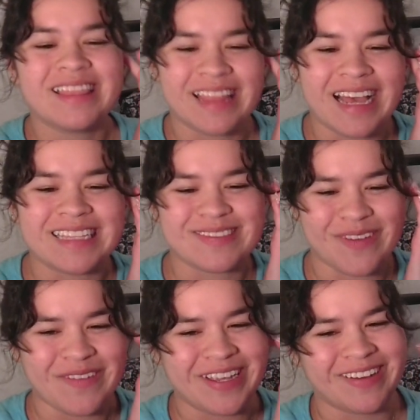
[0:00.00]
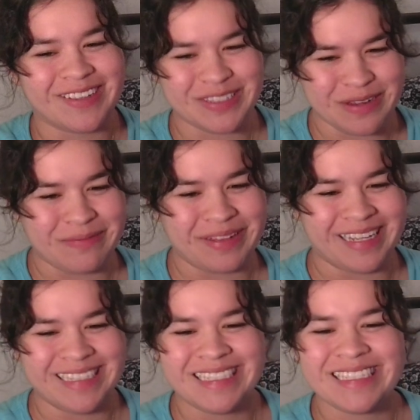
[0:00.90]
That's what we call
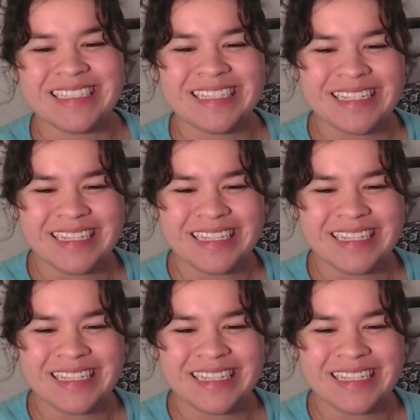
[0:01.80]
surplus.